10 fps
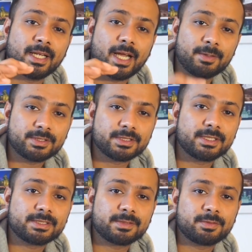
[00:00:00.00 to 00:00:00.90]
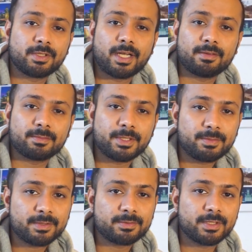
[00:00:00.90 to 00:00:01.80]
I would suggest, if you have a
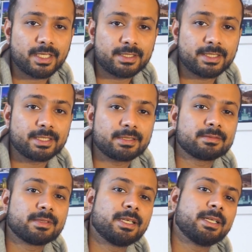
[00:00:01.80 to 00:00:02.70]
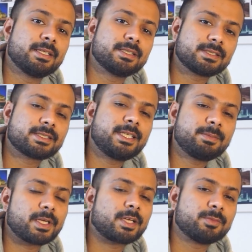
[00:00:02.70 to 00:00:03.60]
prepaid phone, anything, just keep
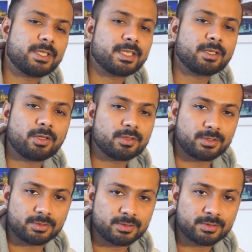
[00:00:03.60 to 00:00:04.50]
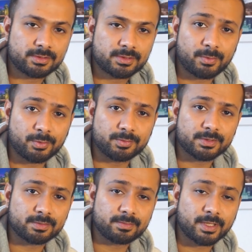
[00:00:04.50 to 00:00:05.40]
accumulating all those
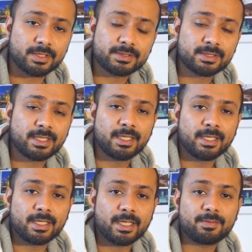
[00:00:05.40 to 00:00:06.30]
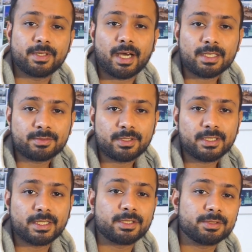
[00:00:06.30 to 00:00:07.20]
proofs, because if they ask for it,
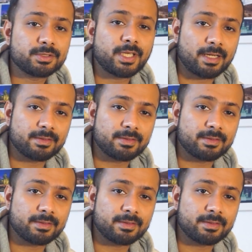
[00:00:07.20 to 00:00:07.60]
then you should have